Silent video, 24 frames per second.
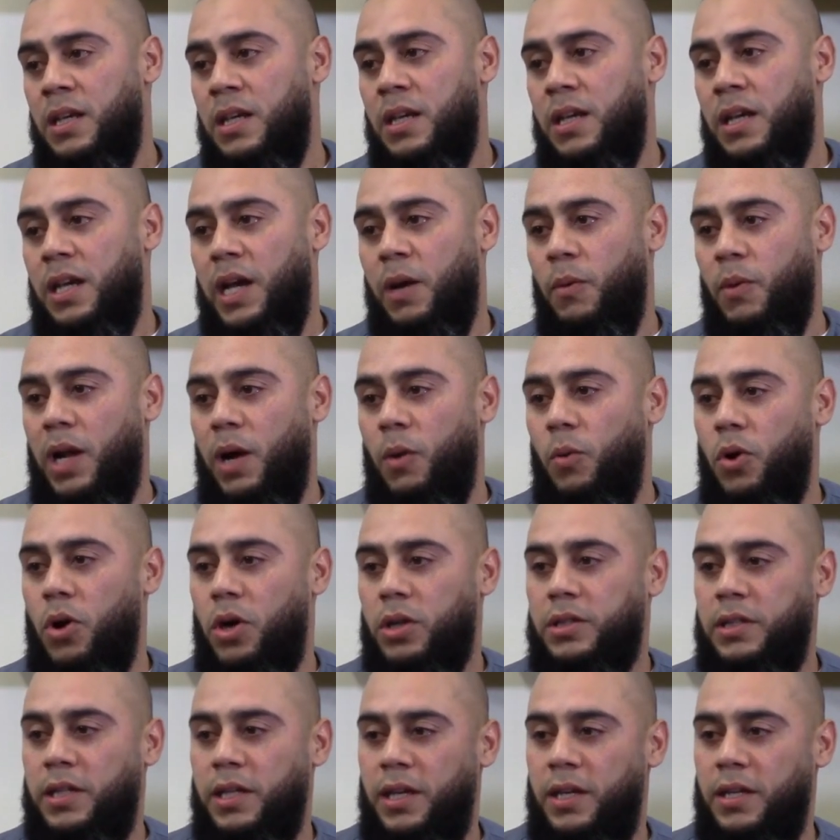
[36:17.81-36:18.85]
And when I
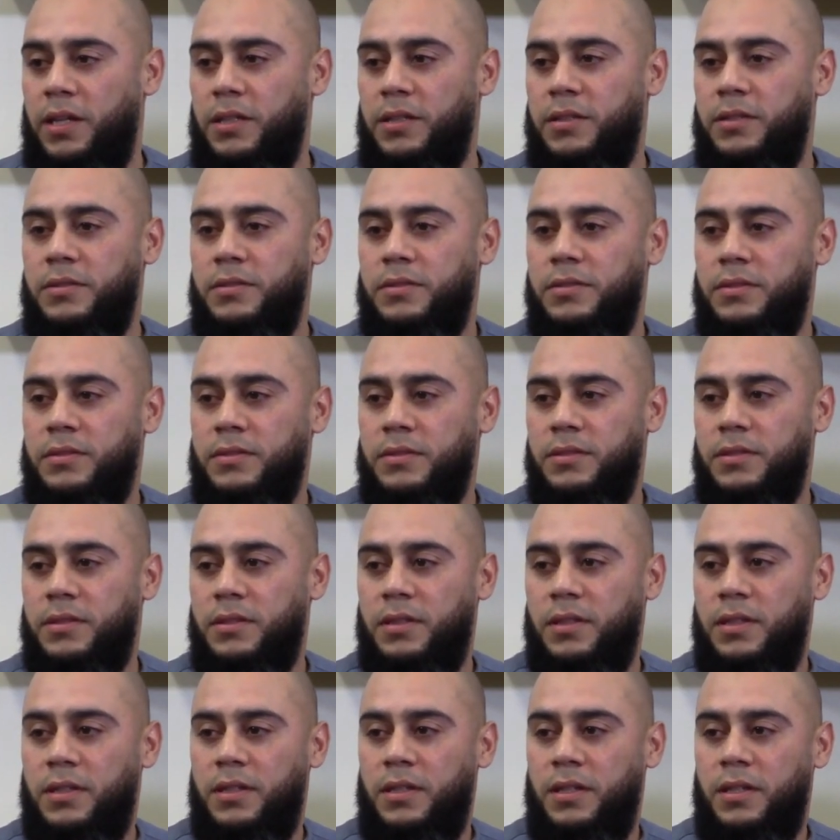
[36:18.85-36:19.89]
walked in,
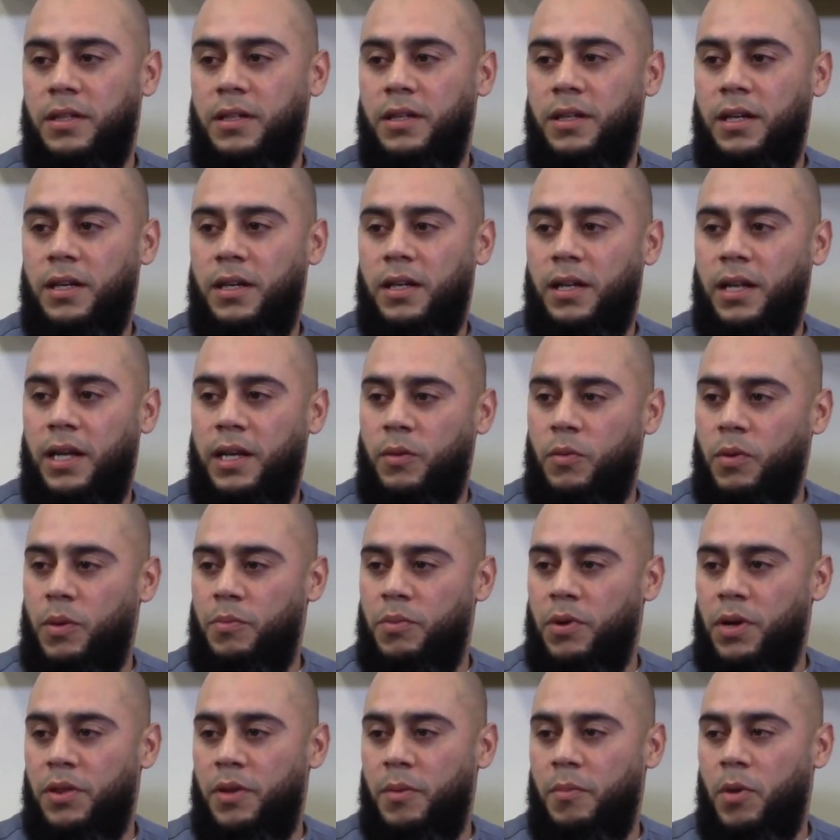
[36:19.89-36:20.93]
like what
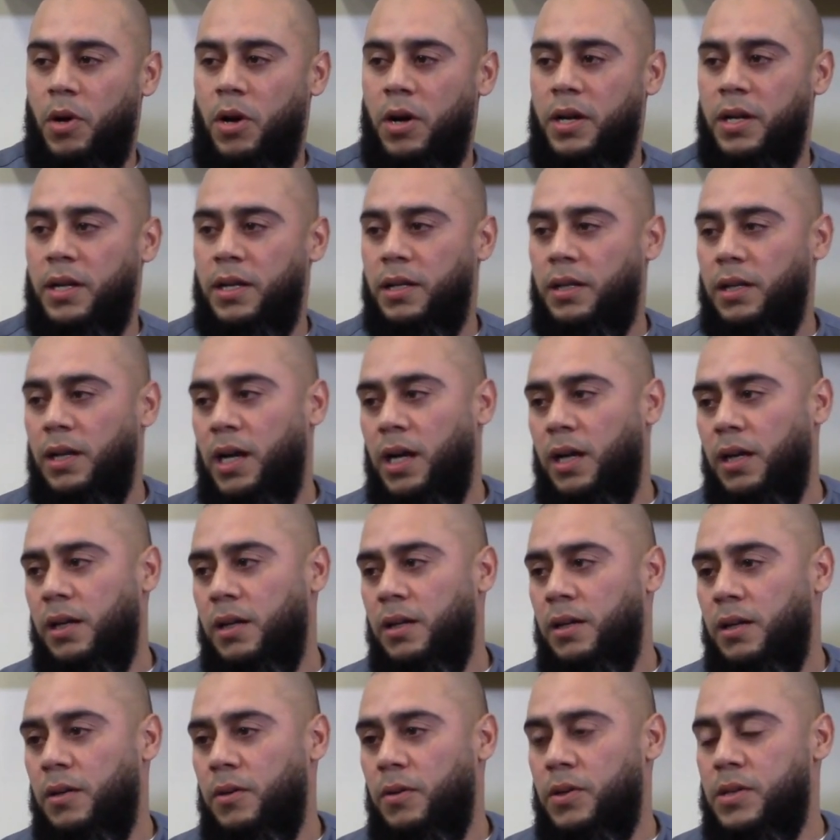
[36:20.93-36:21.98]
Brother Martin
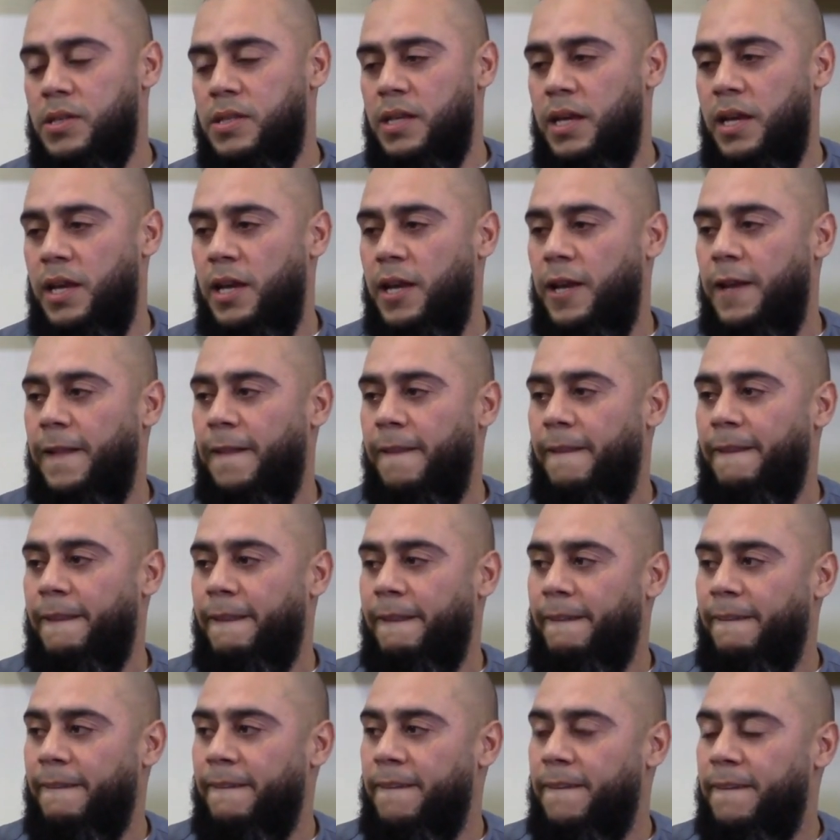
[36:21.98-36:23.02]
was
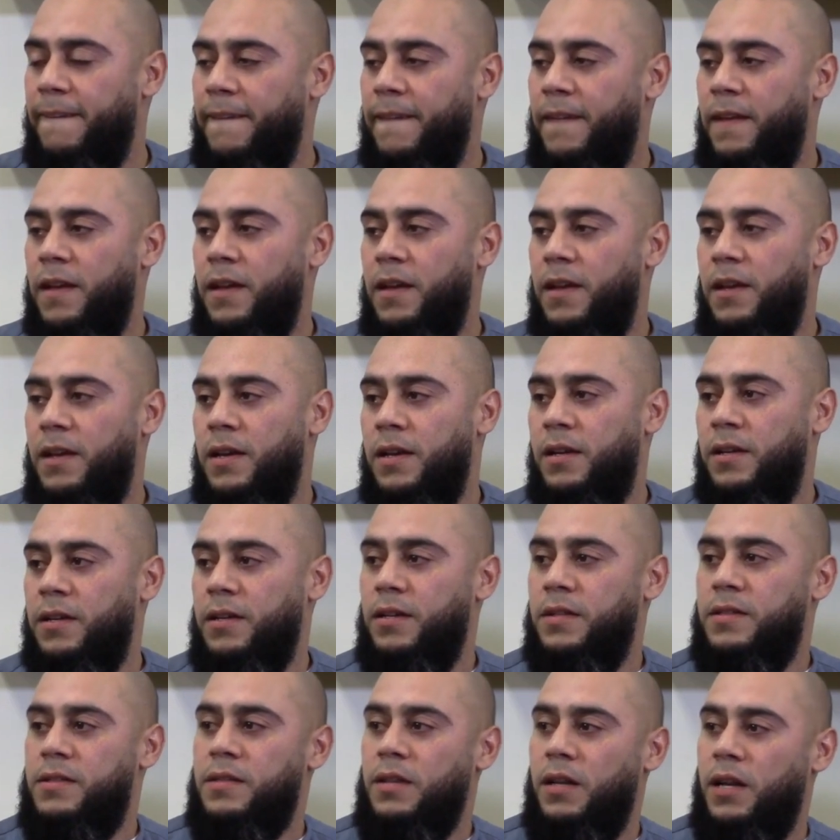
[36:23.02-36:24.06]
saying,
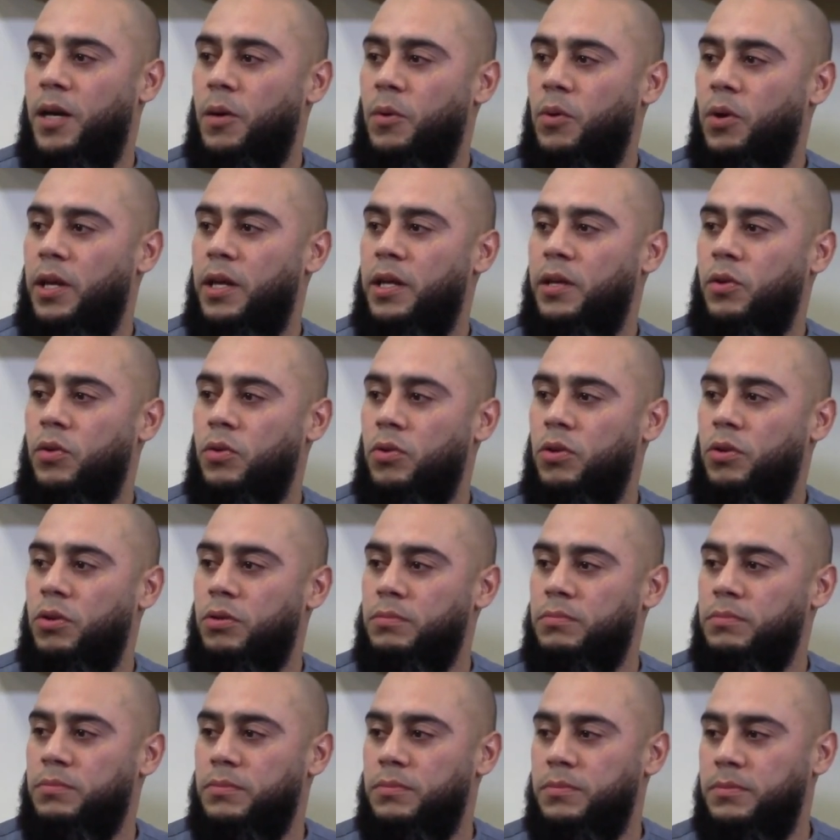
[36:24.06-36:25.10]
Assalamu
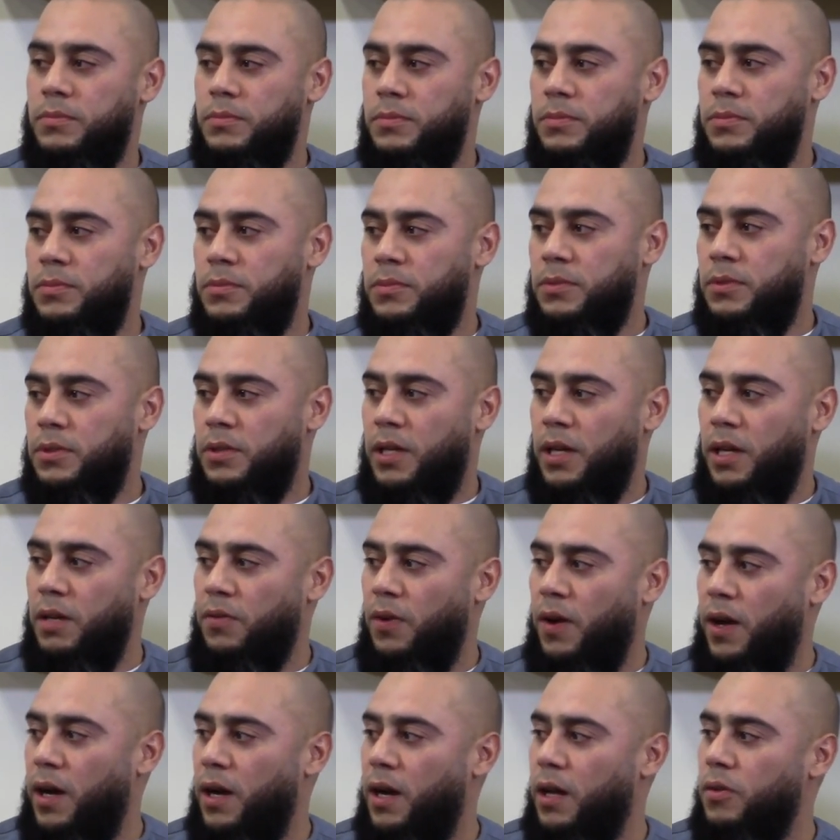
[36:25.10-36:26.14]
alaikum, kayf
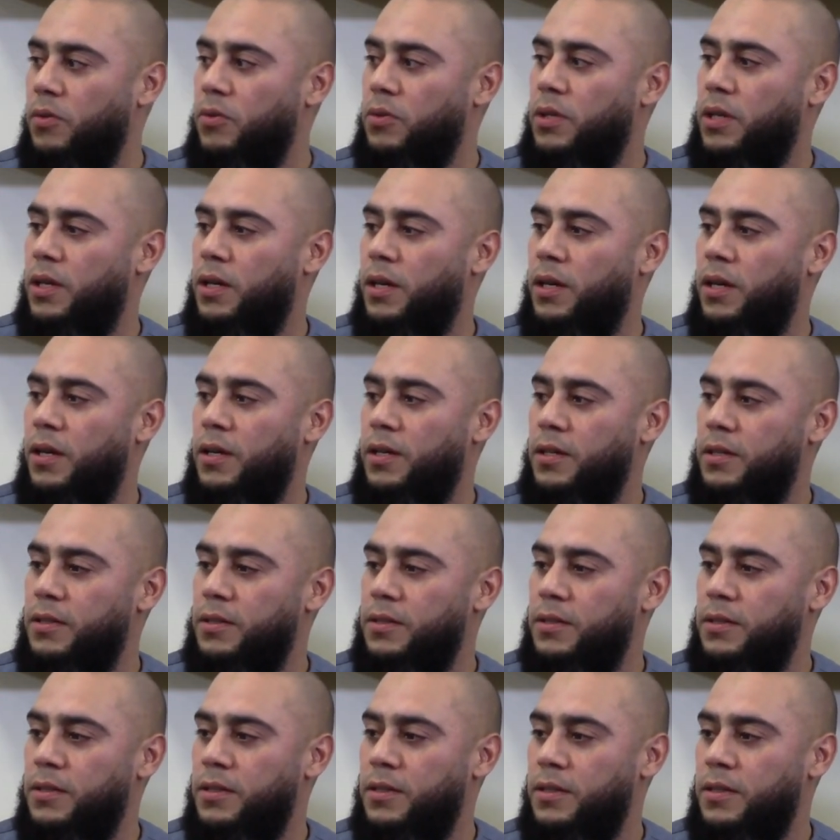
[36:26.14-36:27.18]

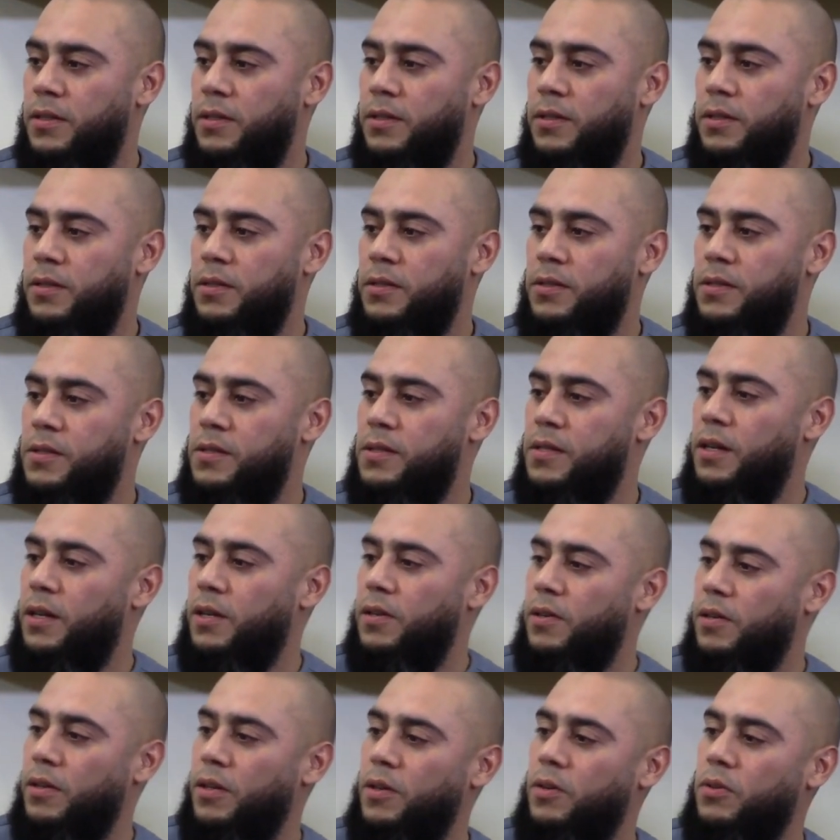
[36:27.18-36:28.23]
haluka,
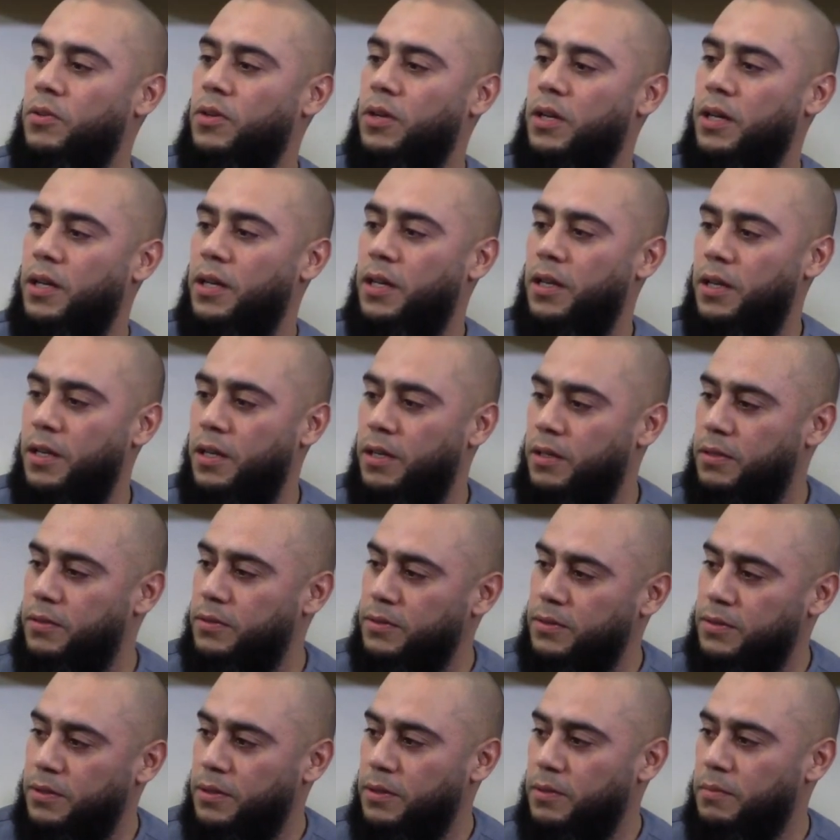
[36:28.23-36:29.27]
jazakallahu
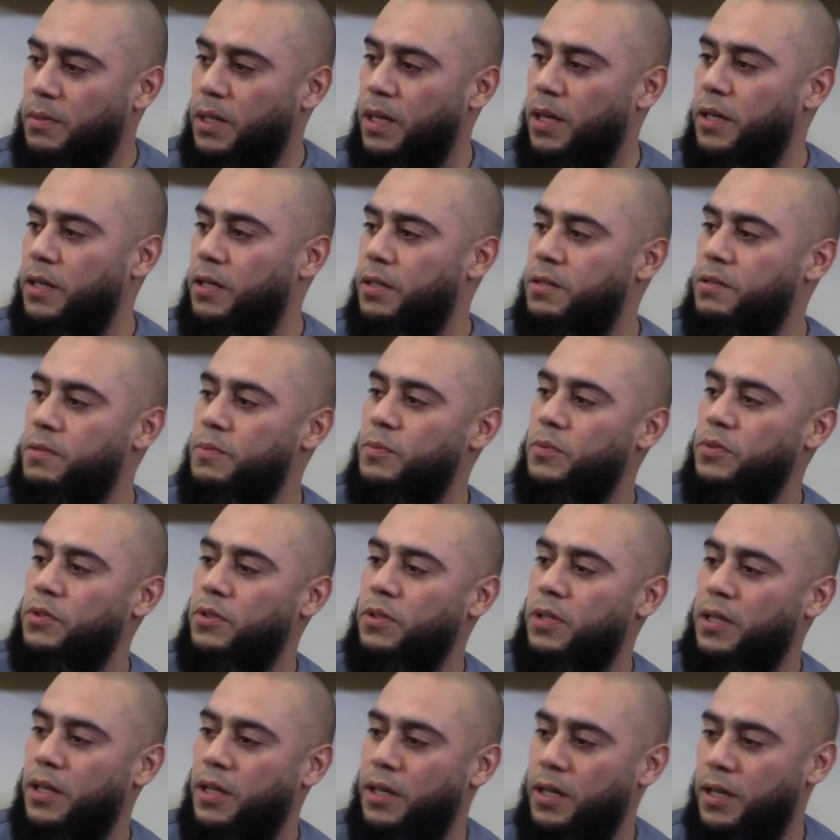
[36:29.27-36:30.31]
khair, ma
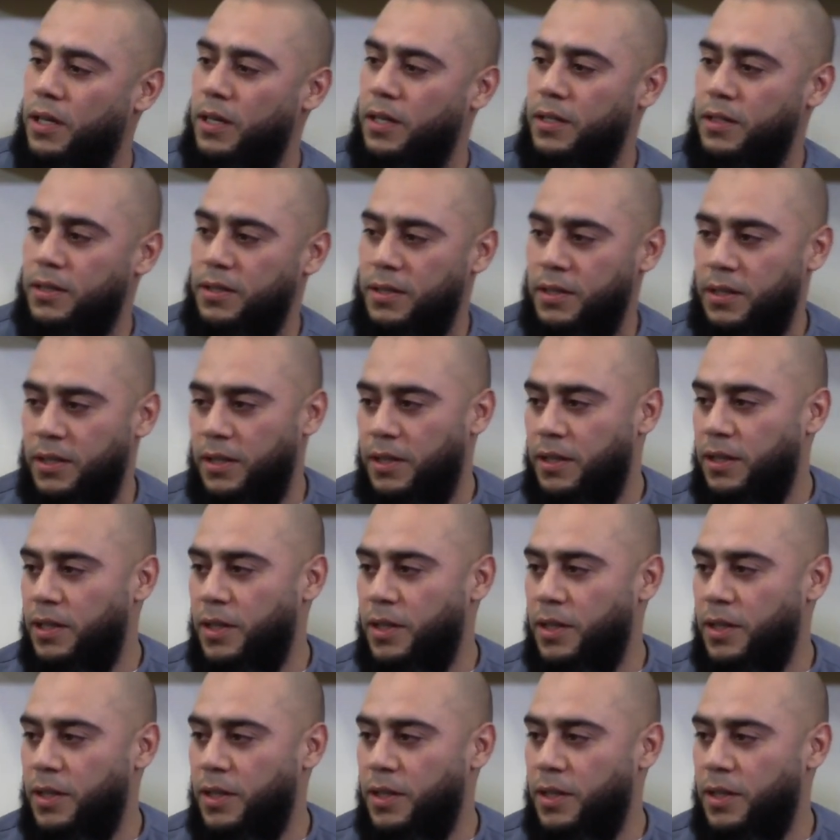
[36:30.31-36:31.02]
ismuka.